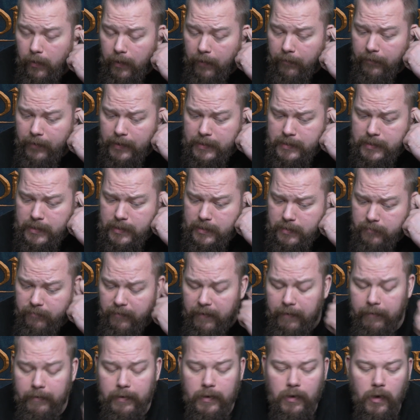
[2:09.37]
that this is
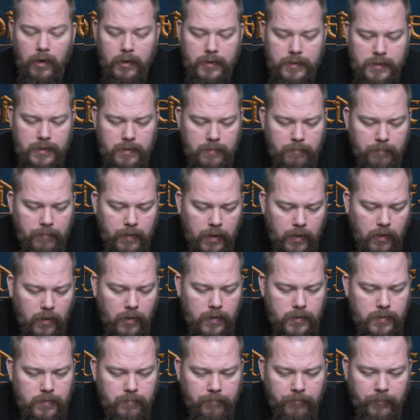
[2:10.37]
very nice,
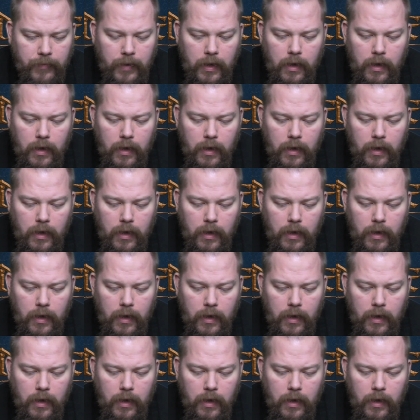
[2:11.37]
because